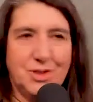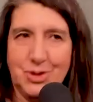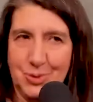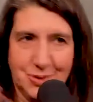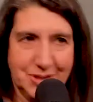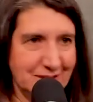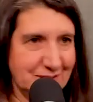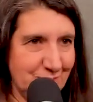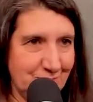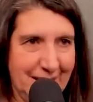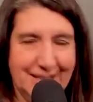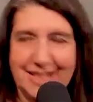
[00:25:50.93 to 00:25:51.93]
two sets of
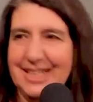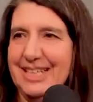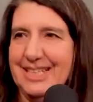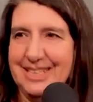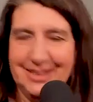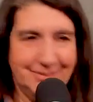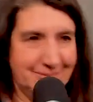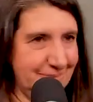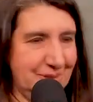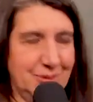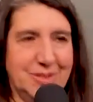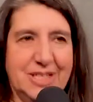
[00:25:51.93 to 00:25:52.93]
mailing and
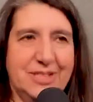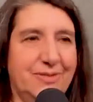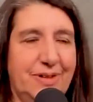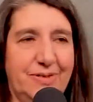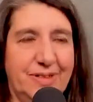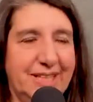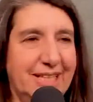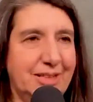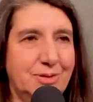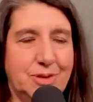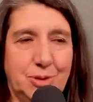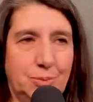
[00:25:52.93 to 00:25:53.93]
two sets of everything,
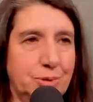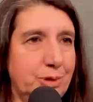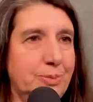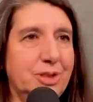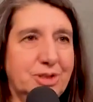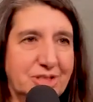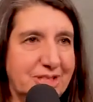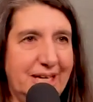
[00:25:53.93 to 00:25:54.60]
two blue books.